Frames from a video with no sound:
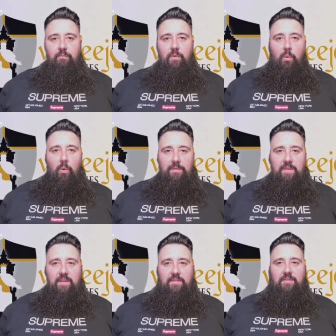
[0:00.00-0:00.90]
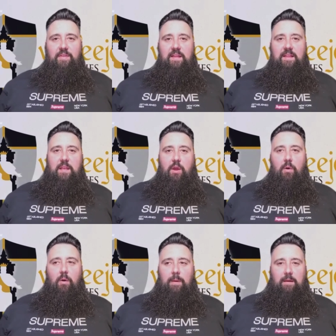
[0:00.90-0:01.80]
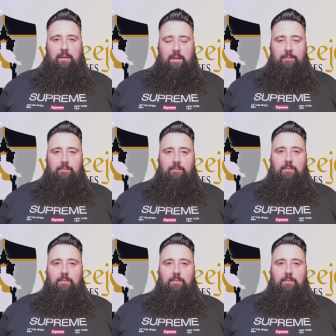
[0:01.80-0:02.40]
what they think they know about him,